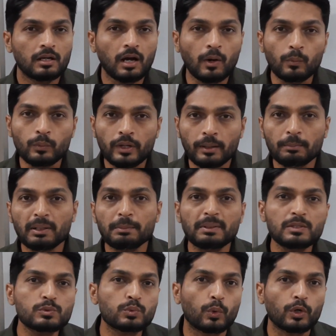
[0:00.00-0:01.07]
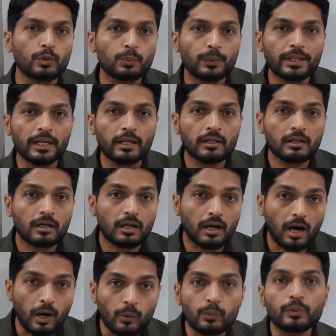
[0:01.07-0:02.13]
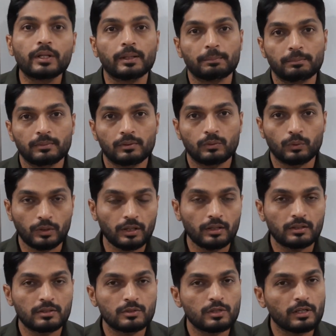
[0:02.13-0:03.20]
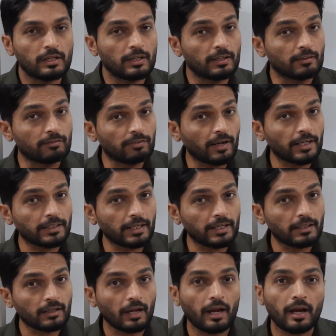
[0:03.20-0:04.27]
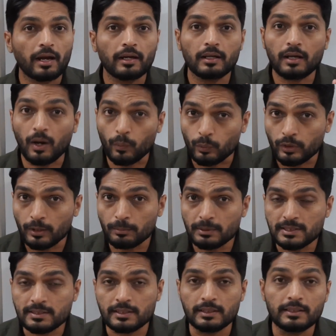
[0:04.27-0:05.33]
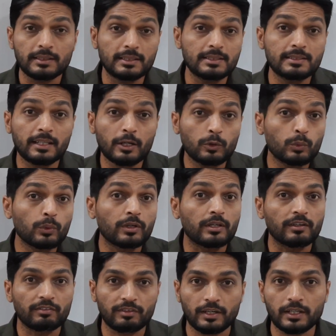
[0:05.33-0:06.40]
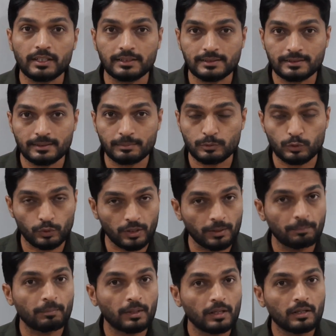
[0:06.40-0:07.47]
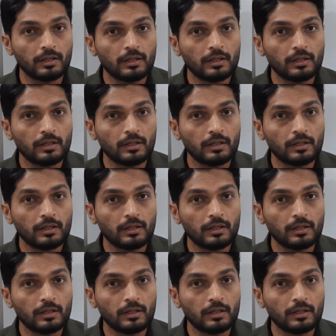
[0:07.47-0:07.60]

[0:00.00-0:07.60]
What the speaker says: Countable means what? We can count it. Okay, infinite and countable cell, these are two different concepts. Okay,